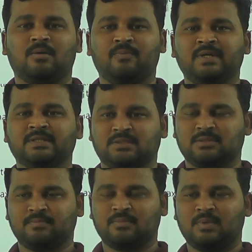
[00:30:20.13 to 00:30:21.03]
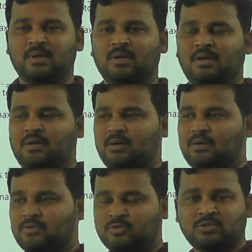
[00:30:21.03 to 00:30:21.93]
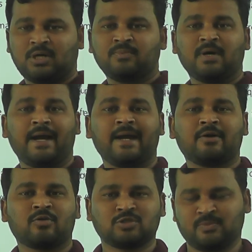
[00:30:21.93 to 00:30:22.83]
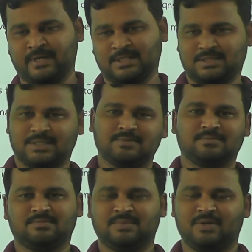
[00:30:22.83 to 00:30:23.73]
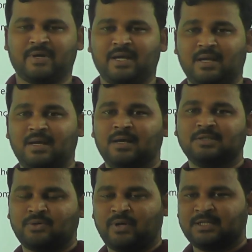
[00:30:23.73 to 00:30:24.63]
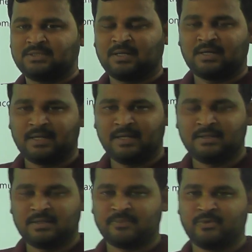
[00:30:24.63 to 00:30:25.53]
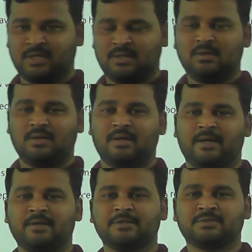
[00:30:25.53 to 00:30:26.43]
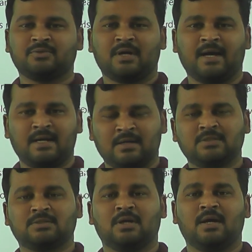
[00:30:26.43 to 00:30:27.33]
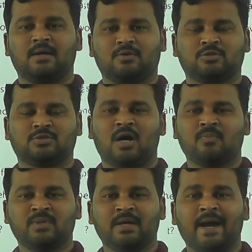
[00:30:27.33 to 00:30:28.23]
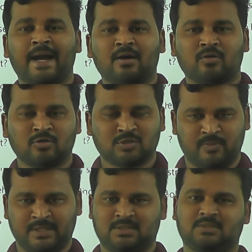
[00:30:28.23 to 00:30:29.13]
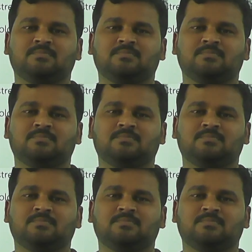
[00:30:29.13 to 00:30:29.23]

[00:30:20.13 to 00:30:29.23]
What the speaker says: means to stop the encroachments. Okay, so National Green Tribunal can issue the guidelines to stop the encroachments,